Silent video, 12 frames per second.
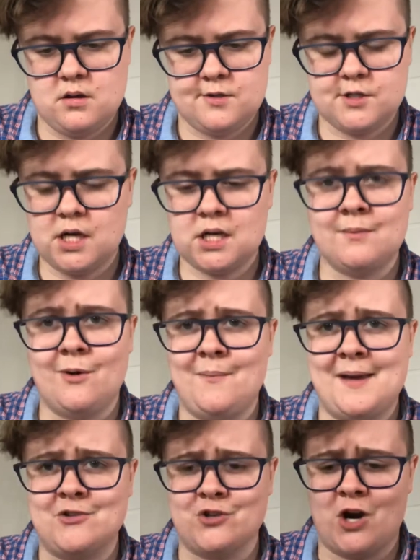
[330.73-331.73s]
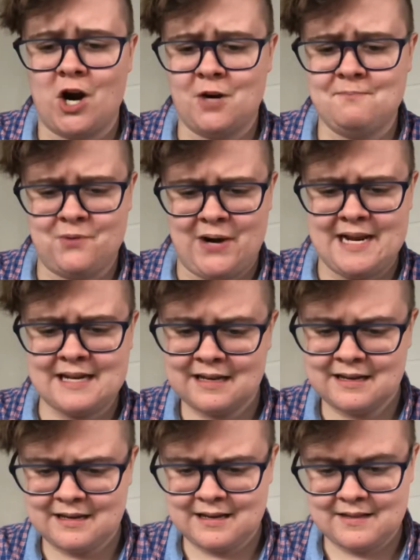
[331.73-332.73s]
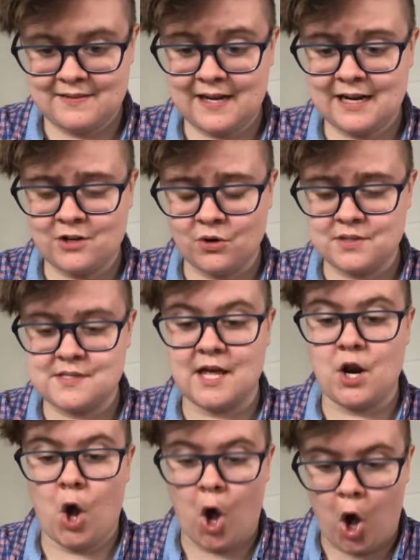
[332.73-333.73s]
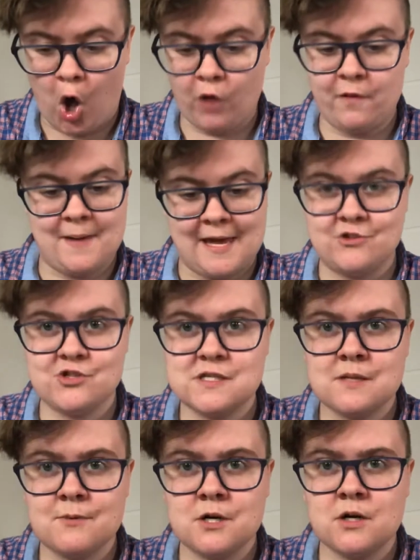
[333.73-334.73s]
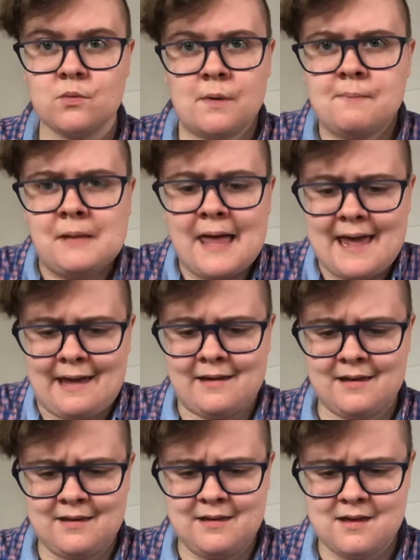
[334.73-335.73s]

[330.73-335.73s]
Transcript: Talk about major heartbreak. Then I noticed that all the pages of the book were blank.